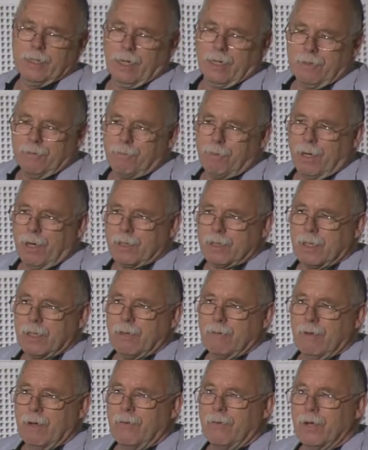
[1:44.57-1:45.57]

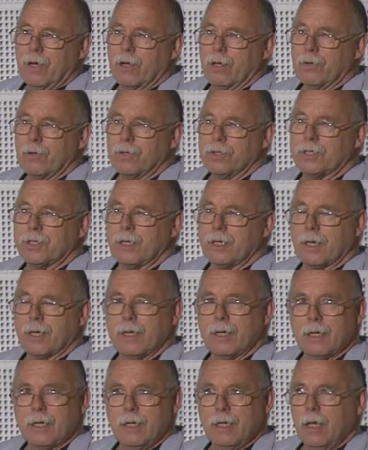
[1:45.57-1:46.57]
nanoparticles where we are using
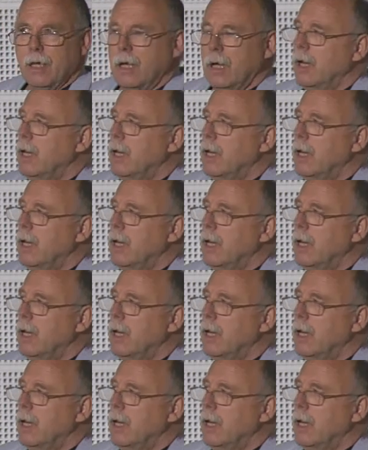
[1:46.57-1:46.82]
really